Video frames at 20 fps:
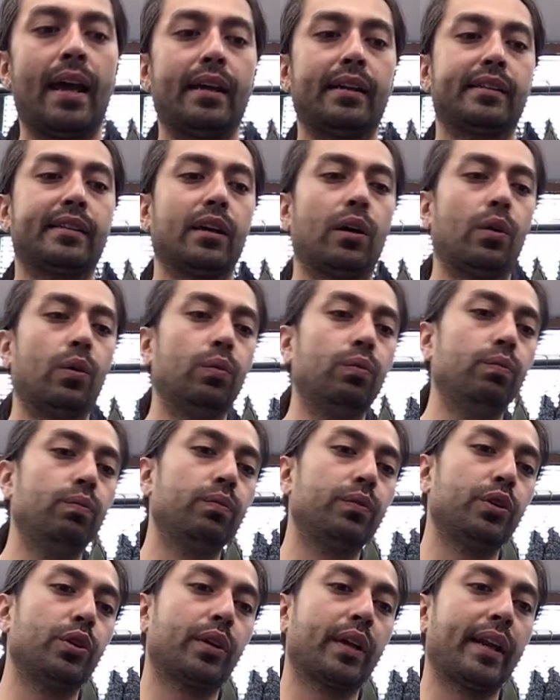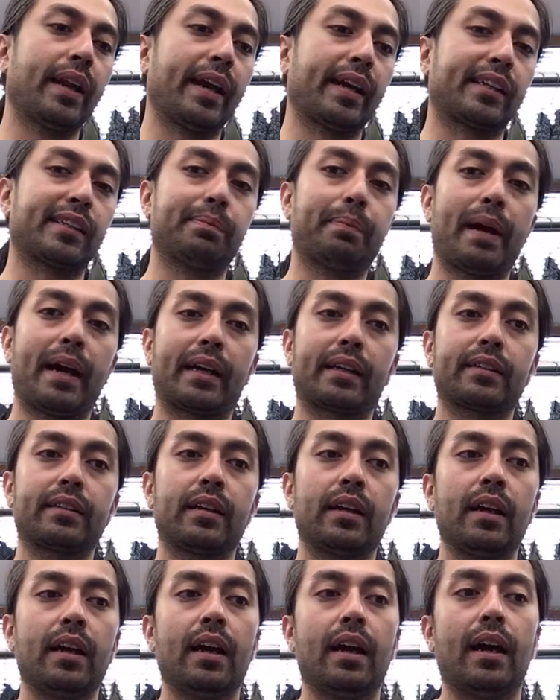So you can expect
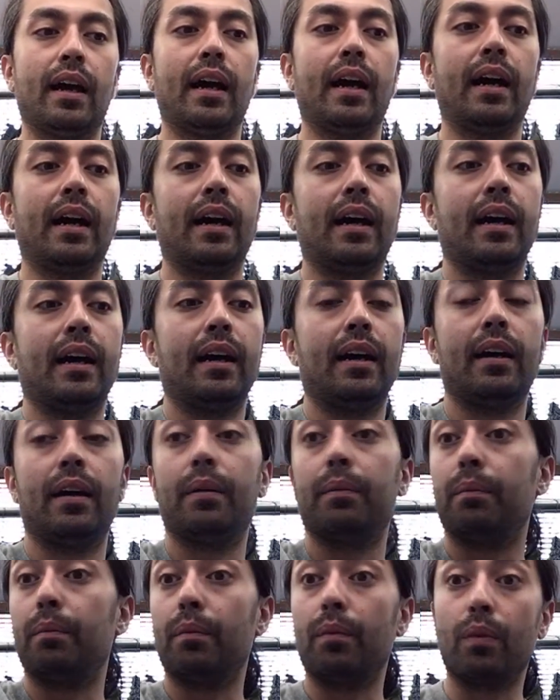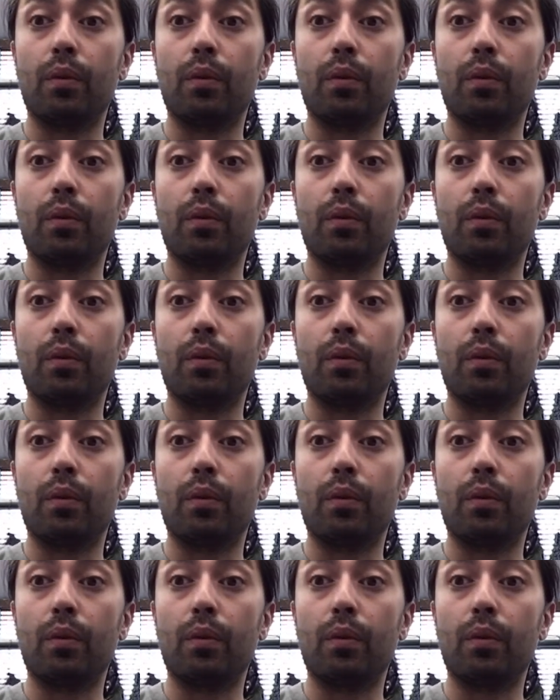a uh,